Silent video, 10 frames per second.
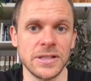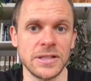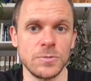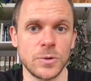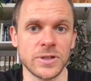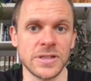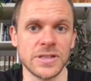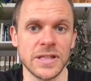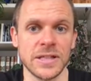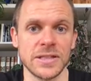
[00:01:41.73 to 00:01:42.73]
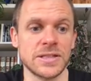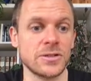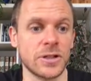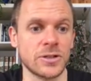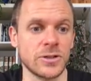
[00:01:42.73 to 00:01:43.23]
it works as a
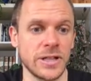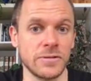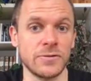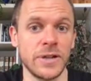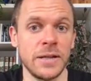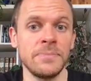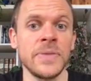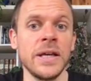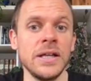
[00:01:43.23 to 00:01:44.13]
structure and a frame.